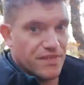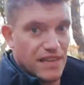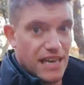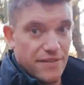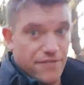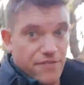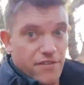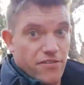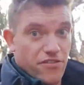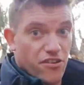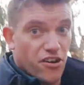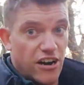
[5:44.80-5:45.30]

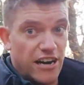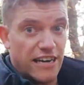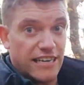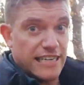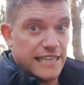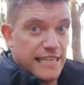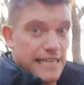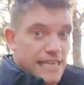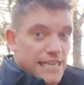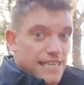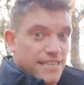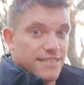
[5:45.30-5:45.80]
if you've got
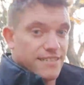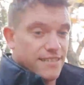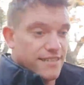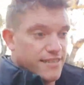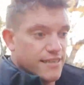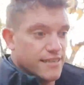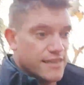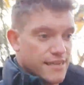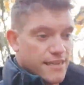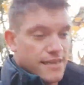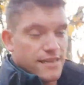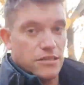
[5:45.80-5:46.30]
any
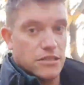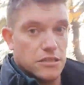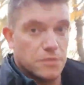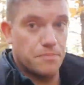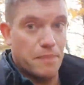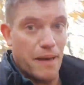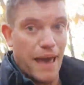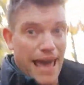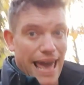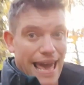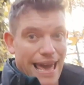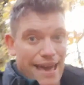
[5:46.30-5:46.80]

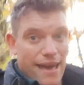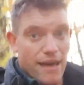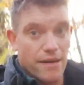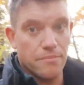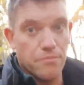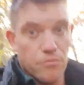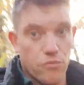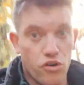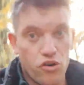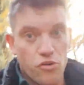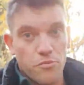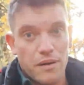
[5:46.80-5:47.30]
spare
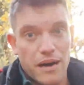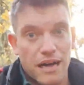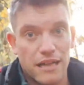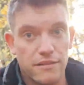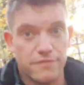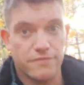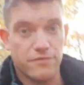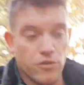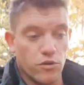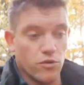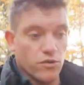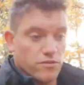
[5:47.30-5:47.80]
mobile
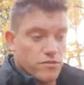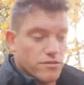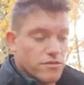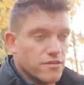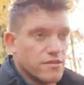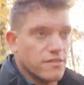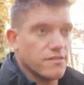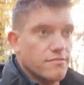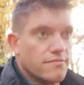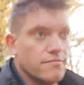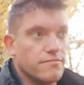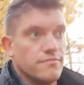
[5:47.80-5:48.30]

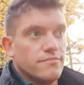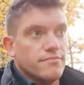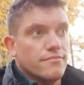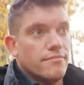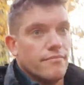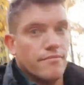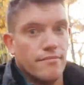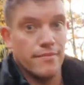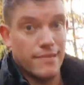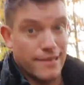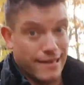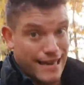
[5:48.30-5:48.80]
phones,
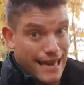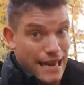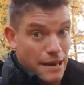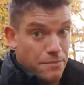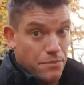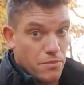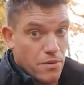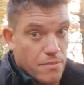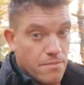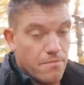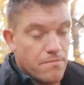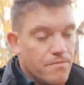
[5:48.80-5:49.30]
keep
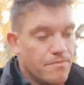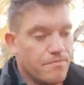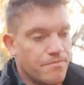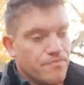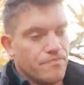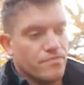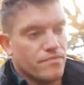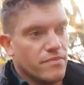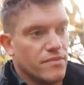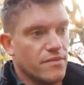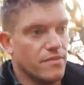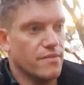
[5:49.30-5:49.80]
them.
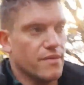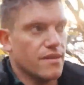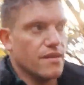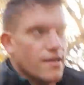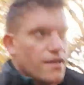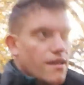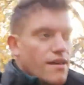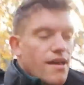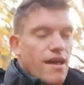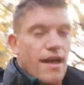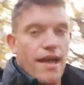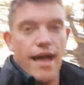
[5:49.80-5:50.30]

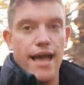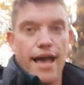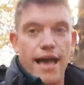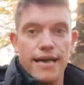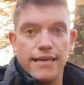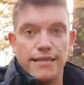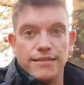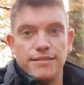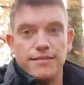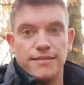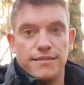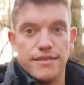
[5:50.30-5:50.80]

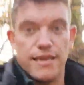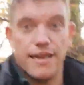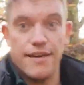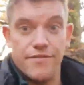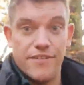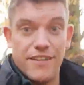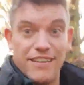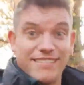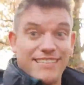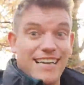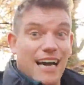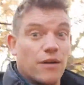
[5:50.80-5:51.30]
And
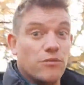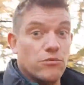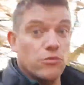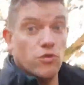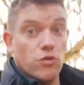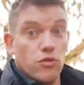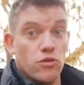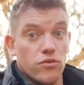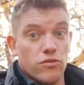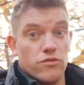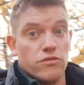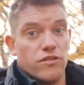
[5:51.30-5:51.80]
if you
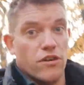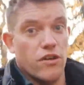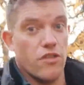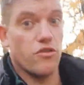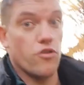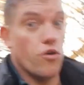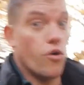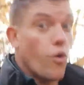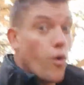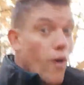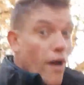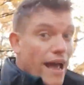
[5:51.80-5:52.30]
download
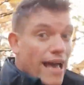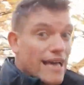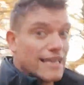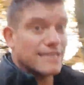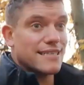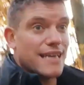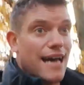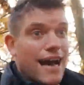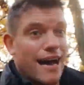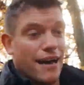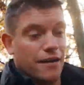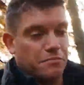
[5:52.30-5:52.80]
the
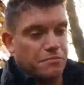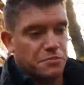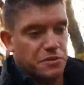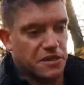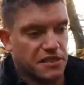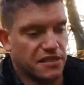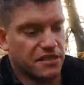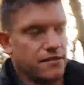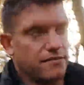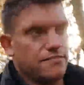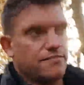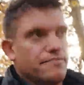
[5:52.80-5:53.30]
OS
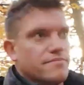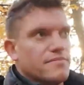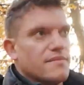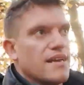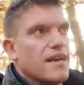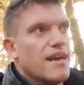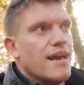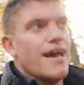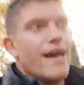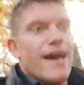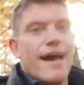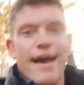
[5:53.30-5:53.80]
apps
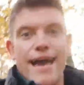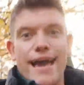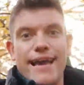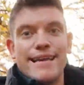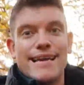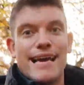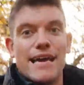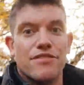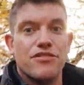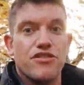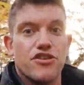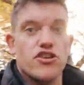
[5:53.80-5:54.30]
and
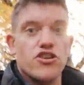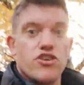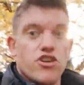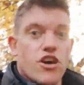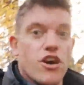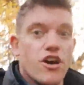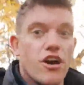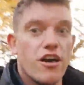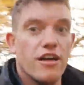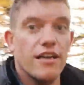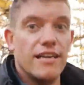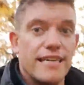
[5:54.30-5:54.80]
get the
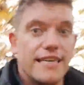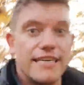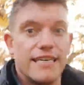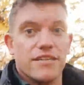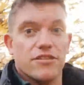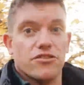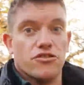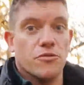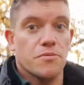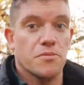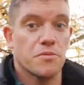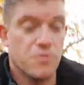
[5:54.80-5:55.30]
yearly
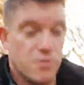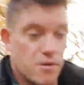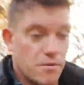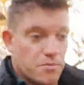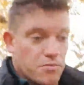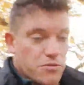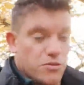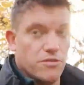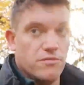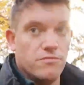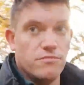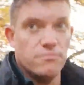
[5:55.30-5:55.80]

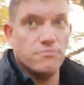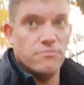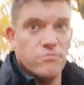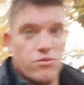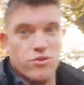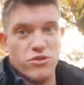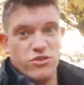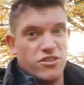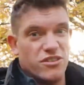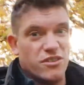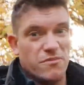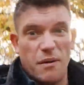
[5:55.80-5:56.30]
subscription,
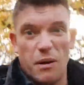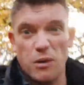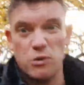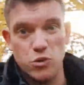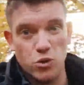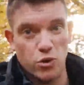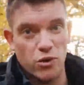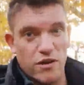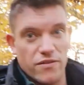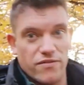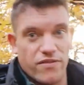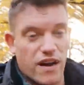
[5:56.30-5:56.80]
which is about
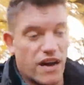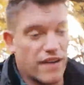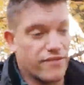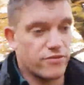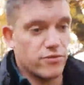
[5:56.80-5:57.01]
25